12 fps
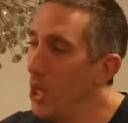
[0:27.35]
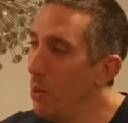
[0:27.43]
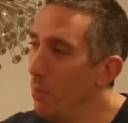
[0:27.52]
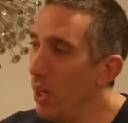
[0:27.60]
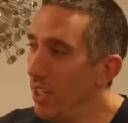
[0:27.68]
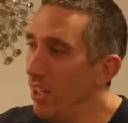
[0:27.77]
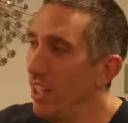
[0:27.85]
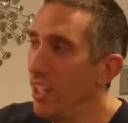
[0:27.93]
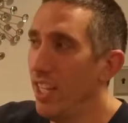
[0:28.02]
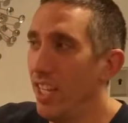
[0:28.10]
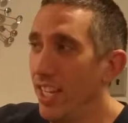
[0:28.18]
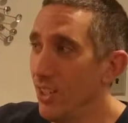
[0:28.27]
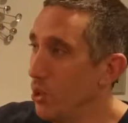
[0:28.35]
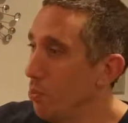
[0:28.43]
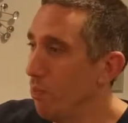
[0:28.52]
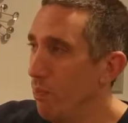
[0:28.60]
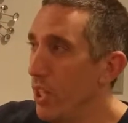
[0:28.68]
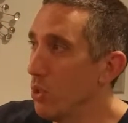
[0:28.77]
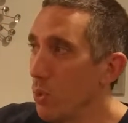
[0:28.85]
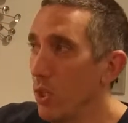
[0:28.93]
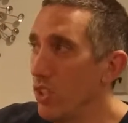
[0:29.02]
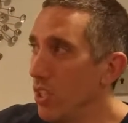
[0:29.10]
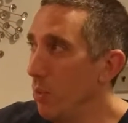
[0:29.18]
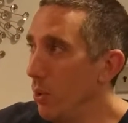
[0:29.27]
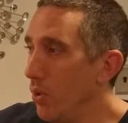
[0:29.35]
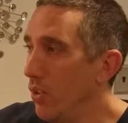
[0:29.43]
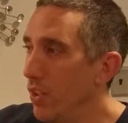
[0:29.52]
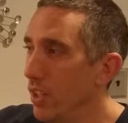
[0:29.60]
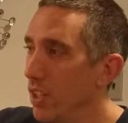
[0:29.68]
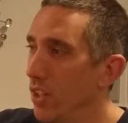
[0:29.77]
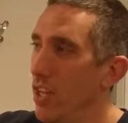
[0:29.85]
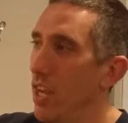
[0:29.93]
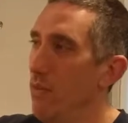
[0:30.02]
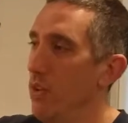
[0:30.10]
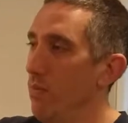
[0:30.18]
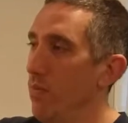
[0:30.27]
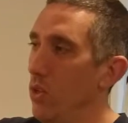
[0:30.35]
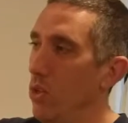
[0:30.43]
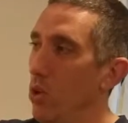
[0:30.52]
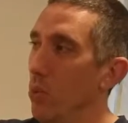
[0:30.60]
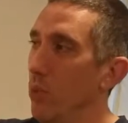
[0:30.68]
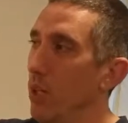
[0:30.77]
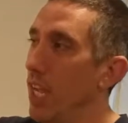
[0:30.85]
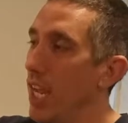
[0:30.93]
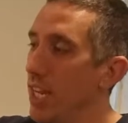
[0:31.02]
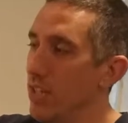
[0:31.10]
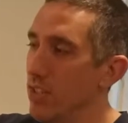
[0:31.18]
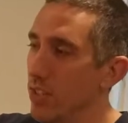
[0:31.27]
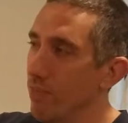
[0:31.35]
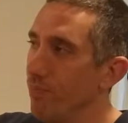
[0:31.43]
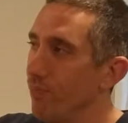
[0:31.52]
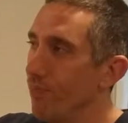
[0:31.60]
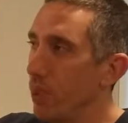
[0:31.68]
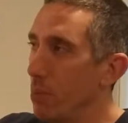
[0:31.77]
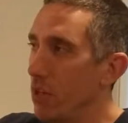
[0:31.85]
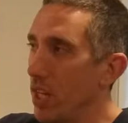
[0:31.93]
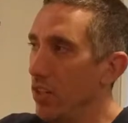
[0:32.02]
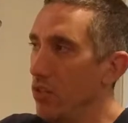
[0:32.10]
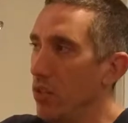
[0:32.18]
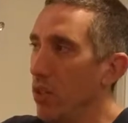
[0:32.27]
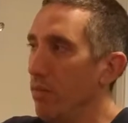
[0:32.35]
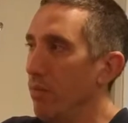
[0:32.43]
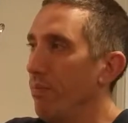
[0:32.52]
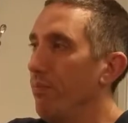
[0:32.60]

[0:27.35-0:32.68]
But it's pretty simple. You have your normal case. Let me take this off.